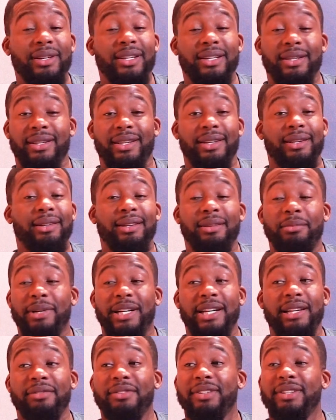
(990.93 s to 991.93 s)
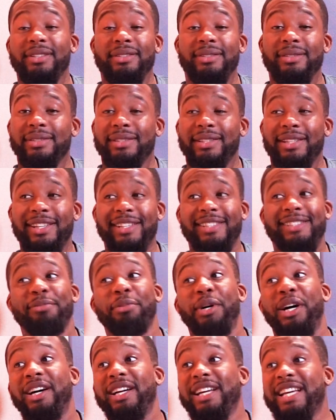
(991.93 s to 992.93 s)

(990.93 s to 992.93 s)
Again, you might even listen to this, but